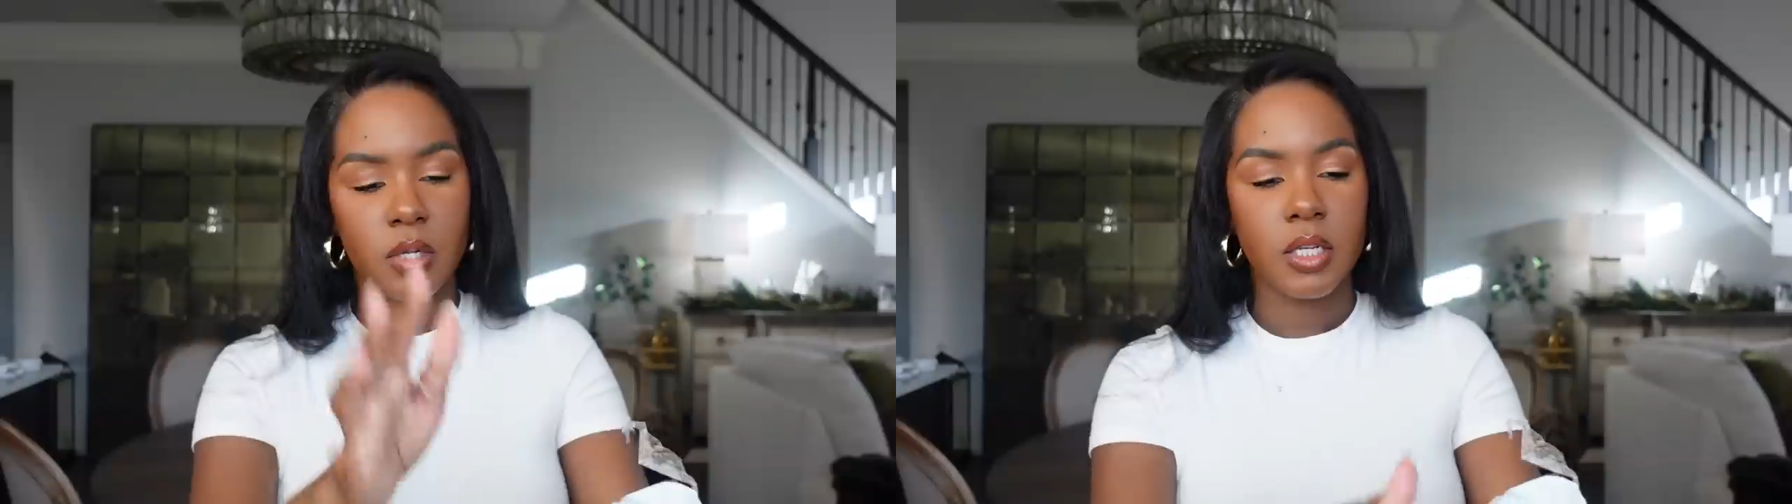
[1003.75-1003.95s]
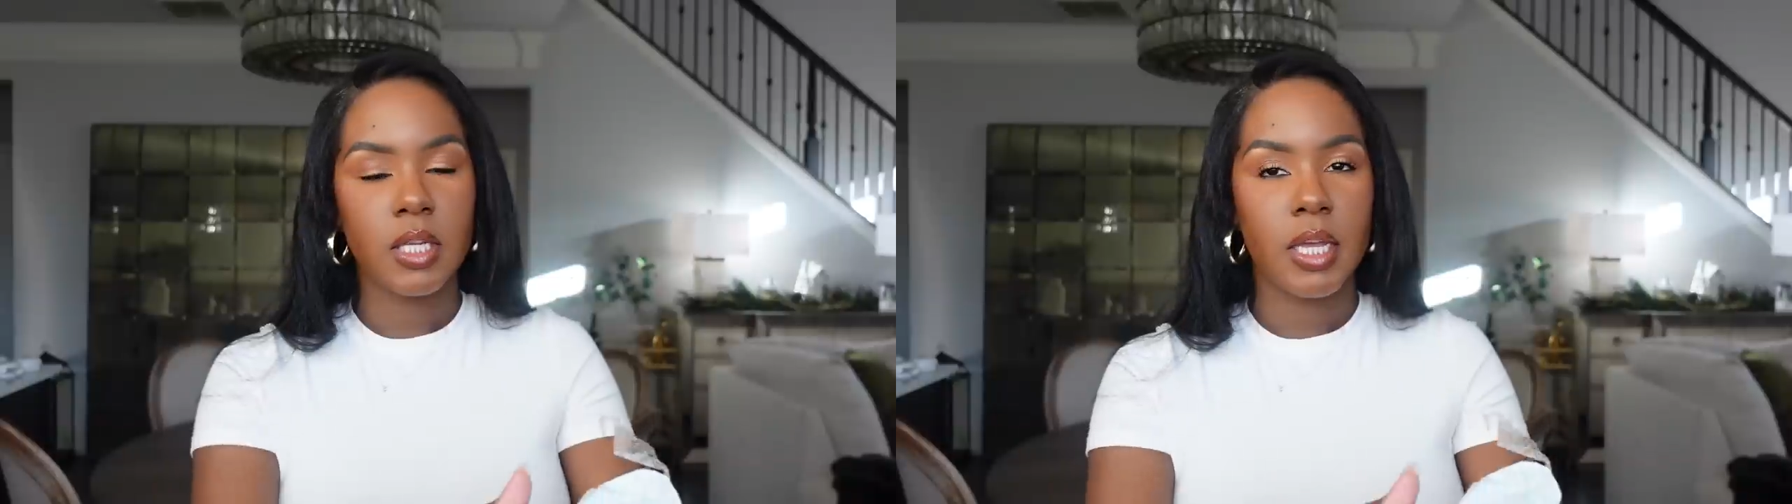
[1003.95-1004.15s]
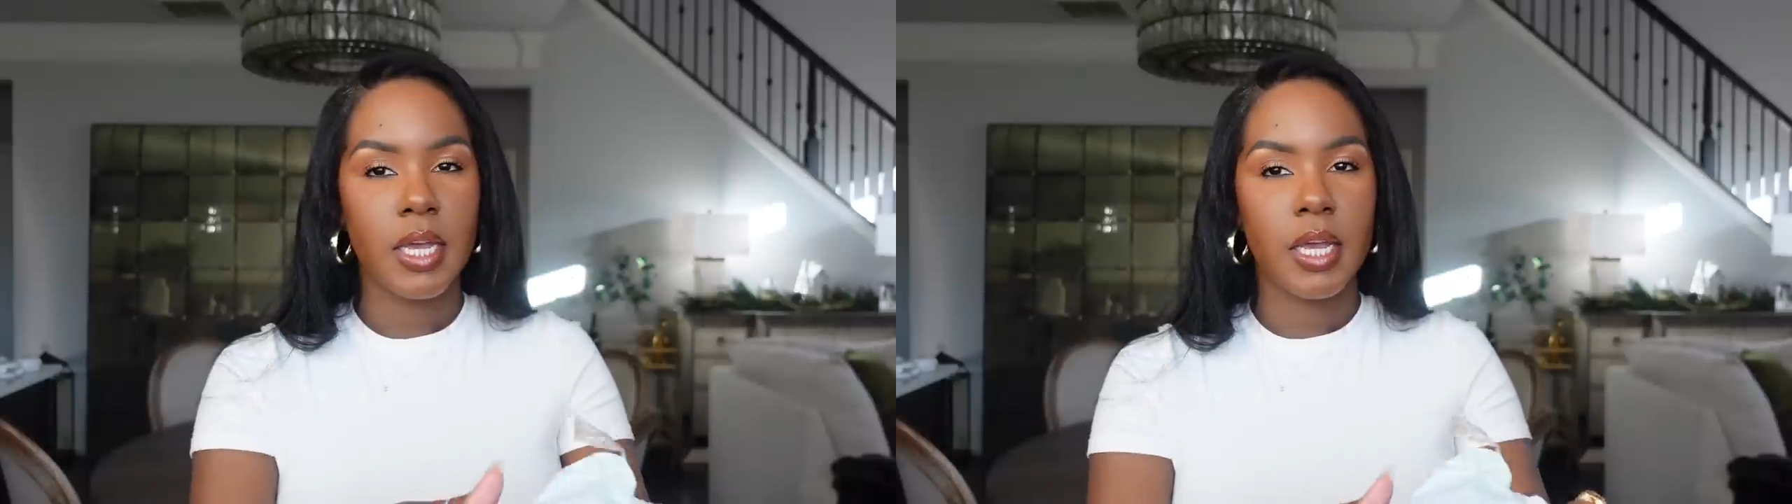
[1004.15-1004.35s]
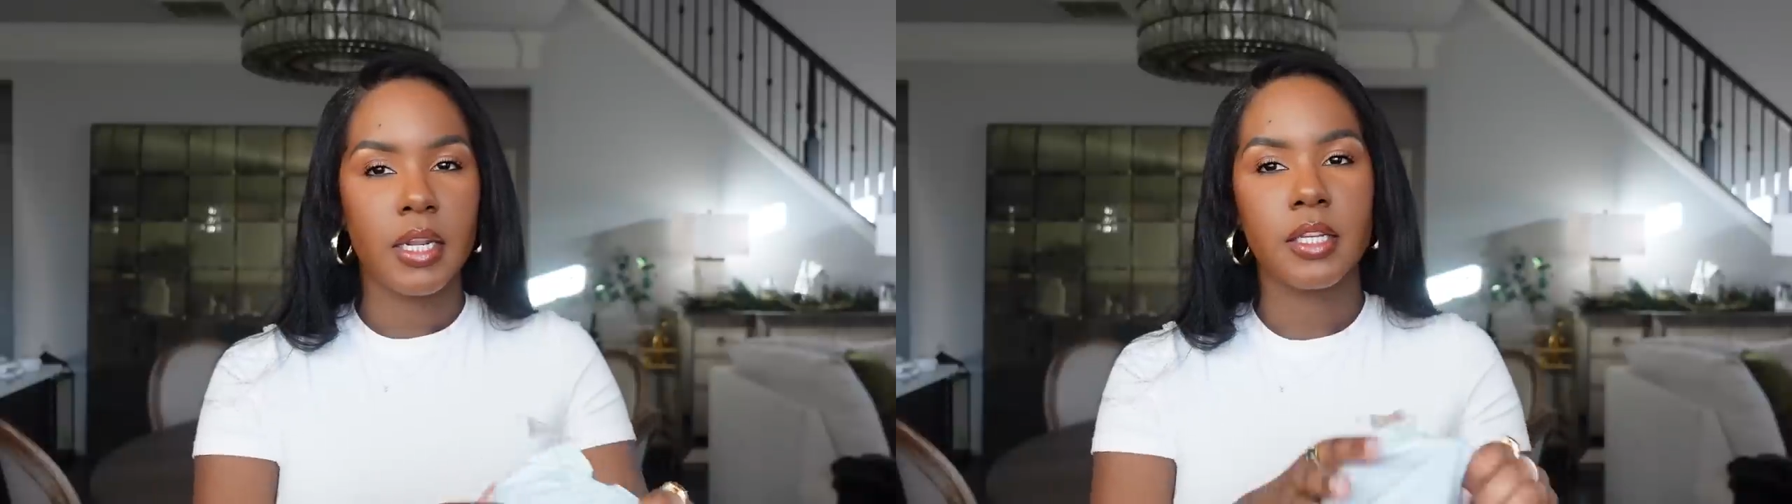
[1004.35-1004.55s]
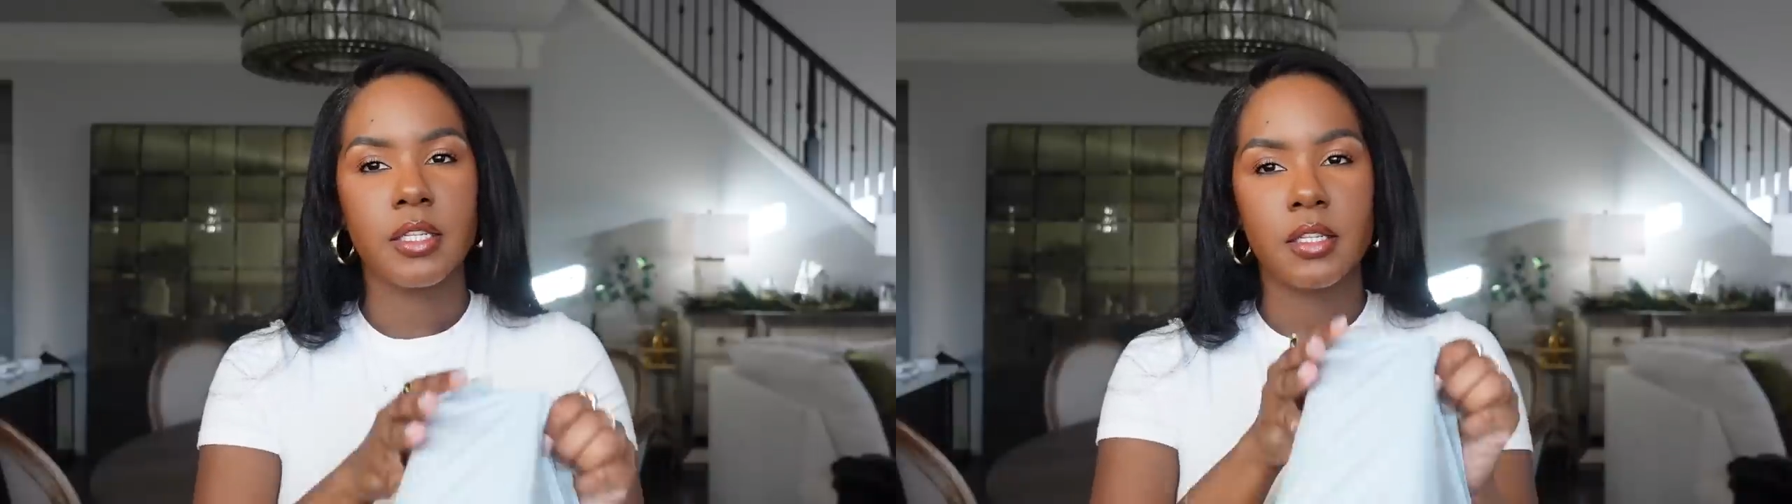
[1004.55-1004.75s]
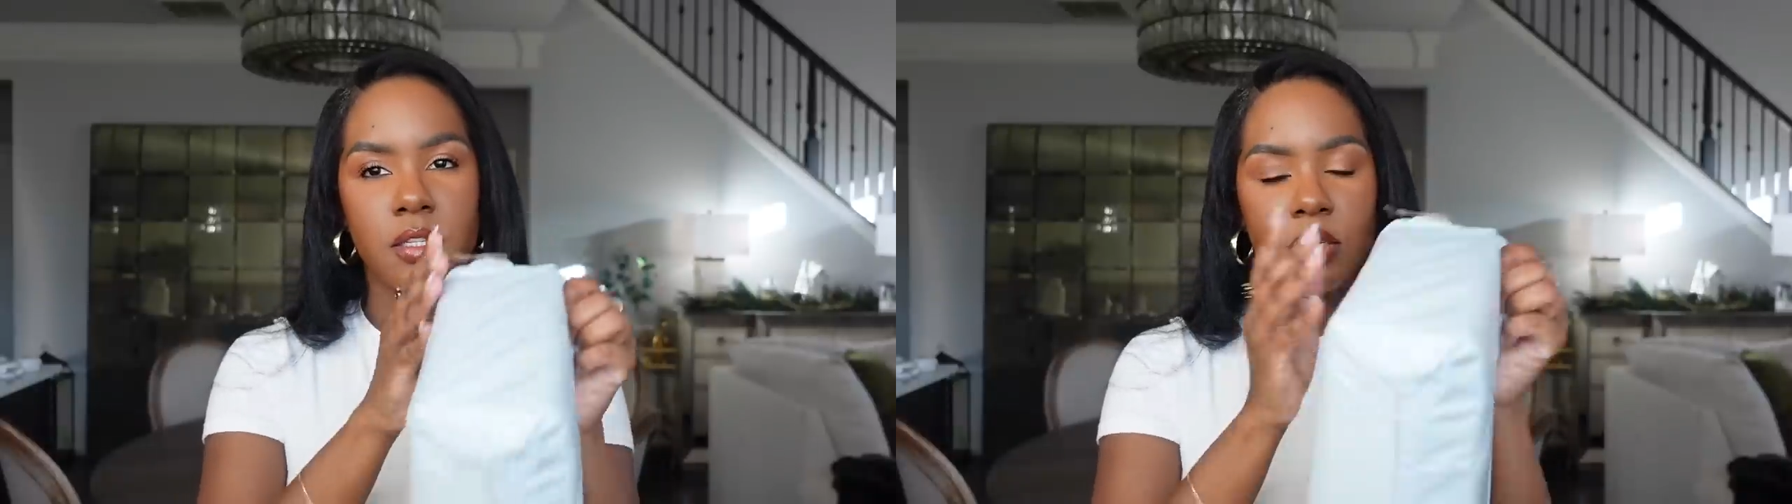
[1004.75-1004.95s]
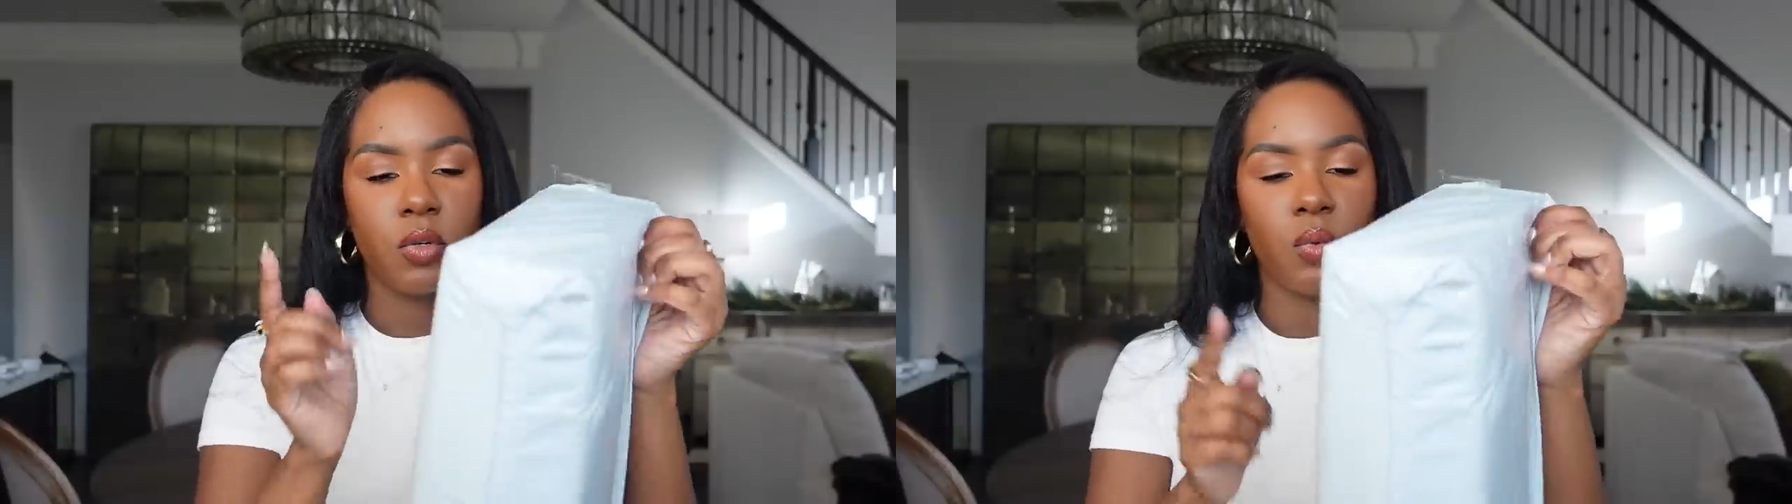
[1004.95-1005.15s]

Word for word: The next thing I got is